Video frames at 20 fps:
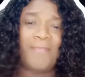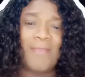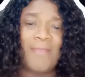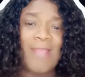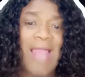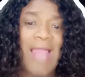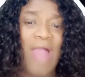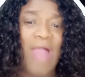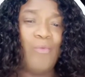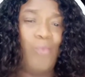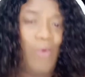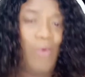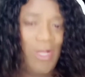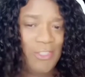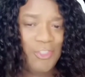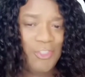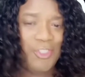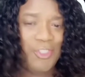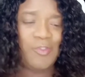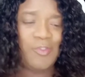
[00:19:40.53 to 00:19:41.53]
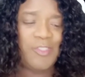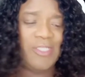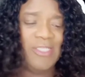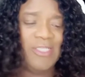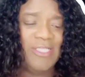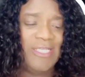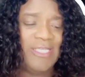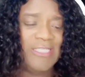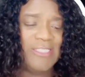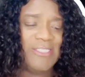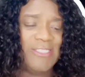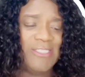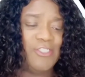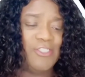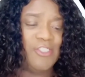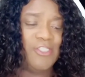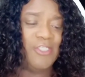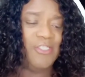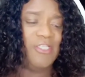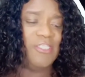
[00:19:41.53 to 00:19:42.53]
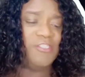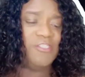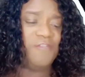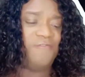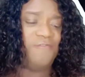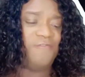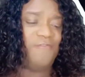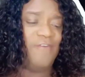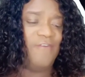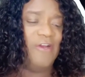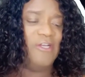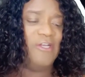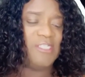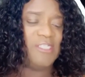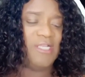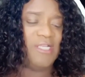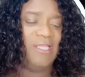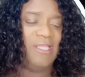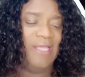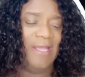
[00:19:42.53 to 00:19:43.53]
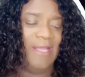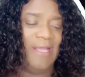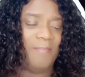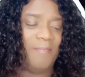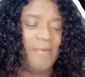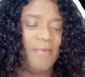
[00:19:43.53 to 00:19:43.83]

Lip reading: I want you to listen to this first clip